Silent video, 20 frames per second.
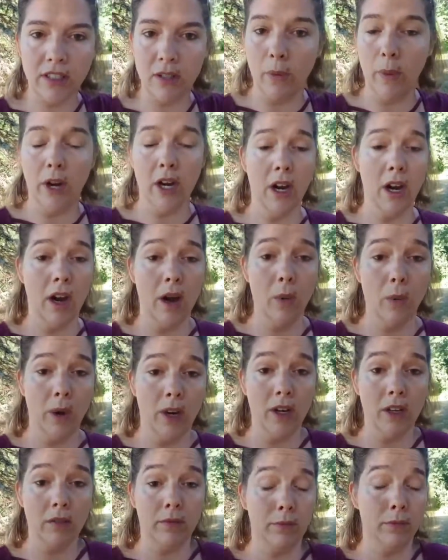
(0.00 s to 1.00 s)
We're
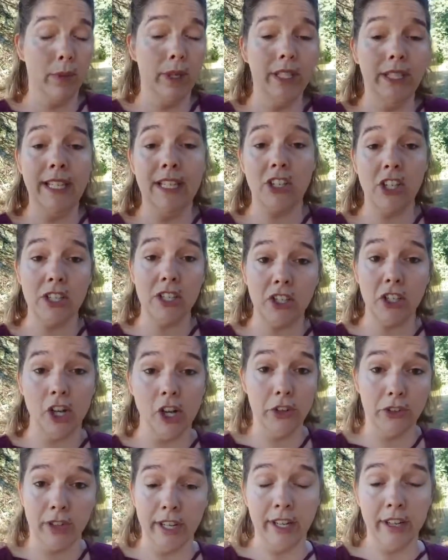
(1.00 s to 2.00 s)
we're really just
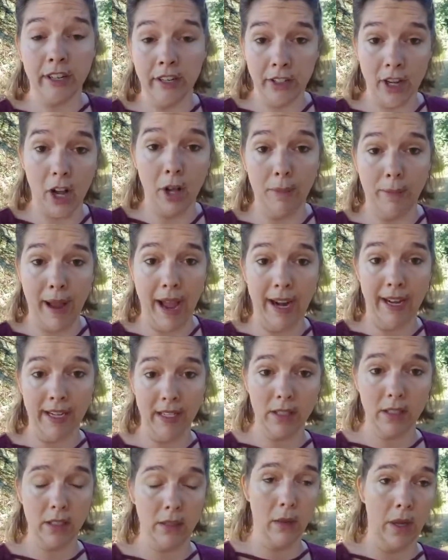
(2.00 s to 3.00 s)
children in adult
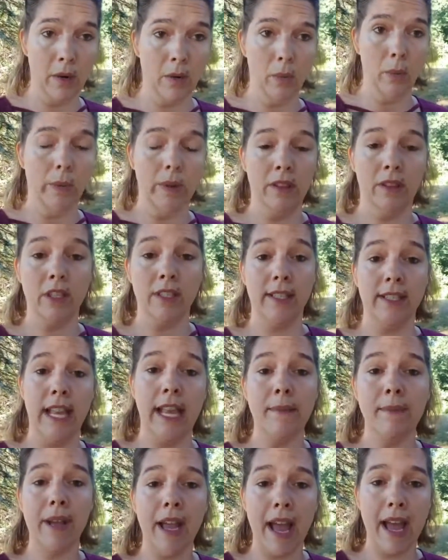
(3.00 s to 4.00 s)
bodies, and the
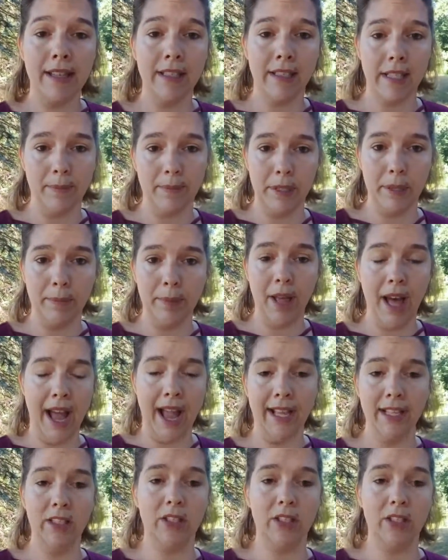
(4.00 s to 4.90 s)
same concepts apply.